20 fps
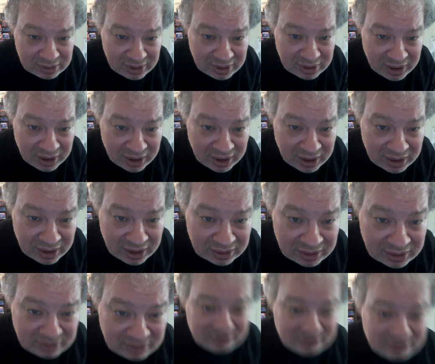
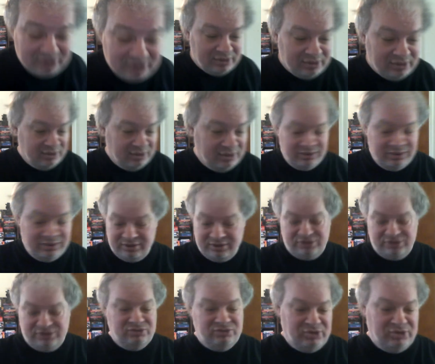And this
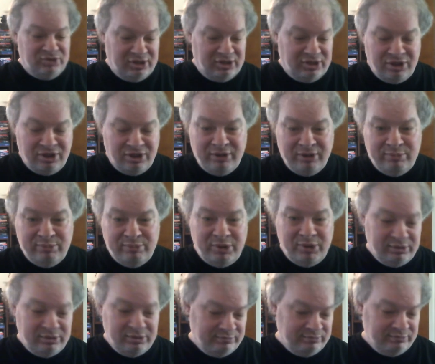is running long, but
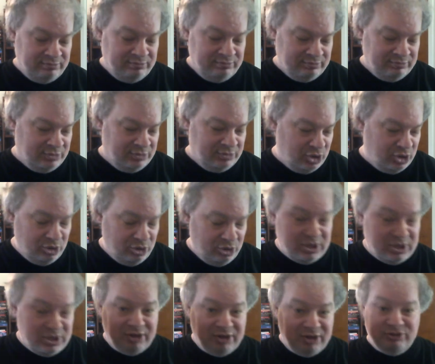who
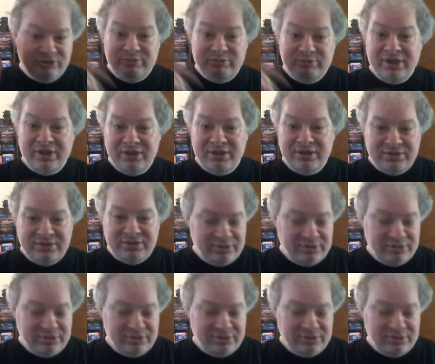cares? Because